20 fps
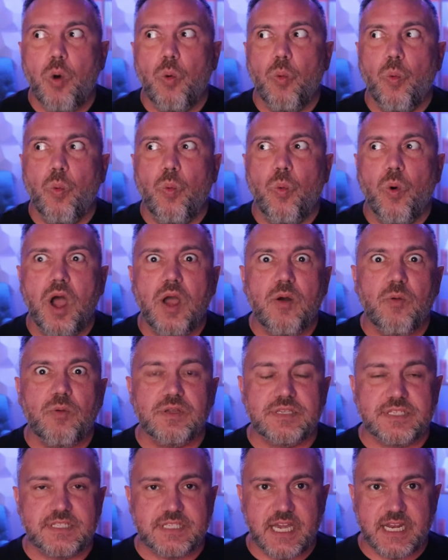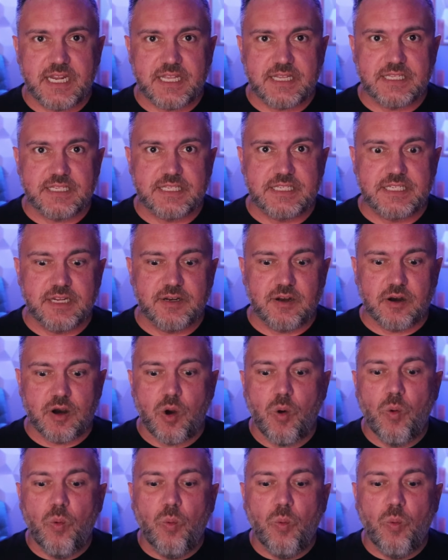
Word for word: What was said at this dinner?